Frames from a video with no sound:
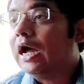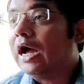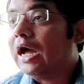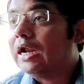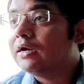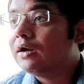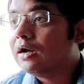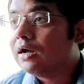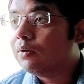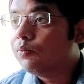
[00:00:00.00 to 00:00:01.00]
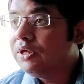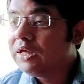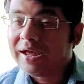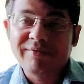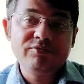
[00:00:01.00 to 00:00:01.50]
and
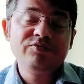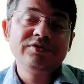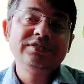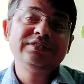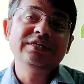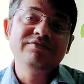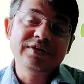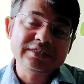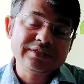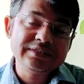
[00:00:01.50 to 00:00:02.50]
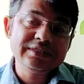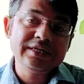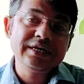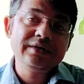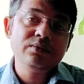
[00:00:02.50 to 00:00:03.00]
we have to first
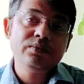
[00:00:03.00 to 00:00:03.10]
investigate.